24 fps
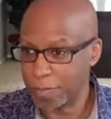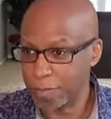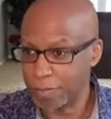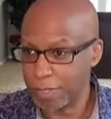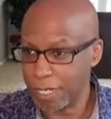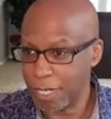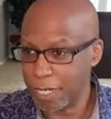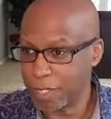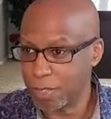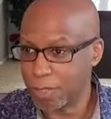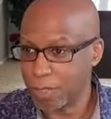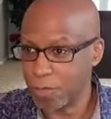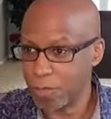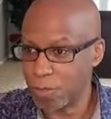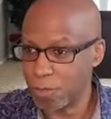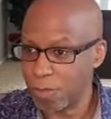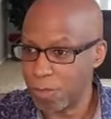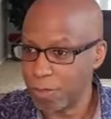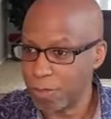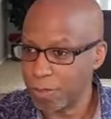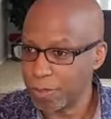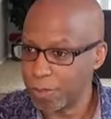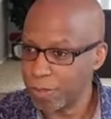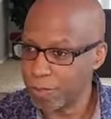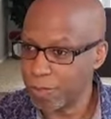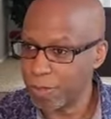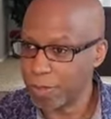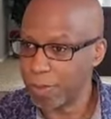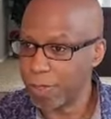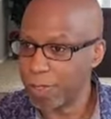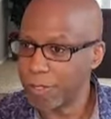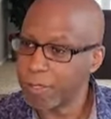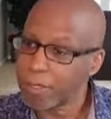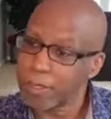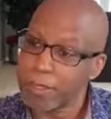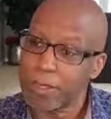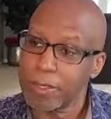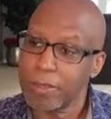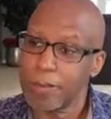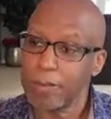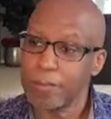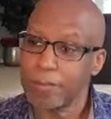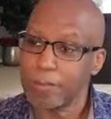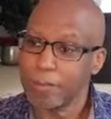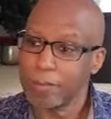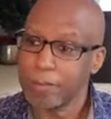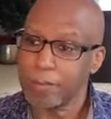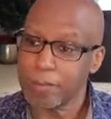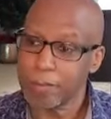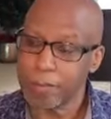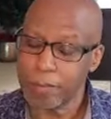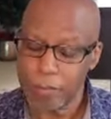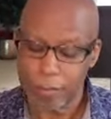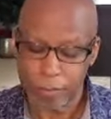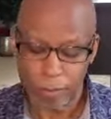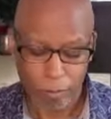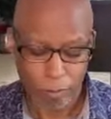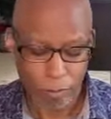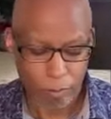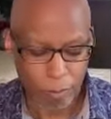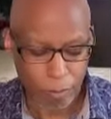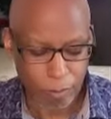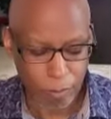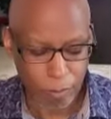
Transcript: nice words from us. Right.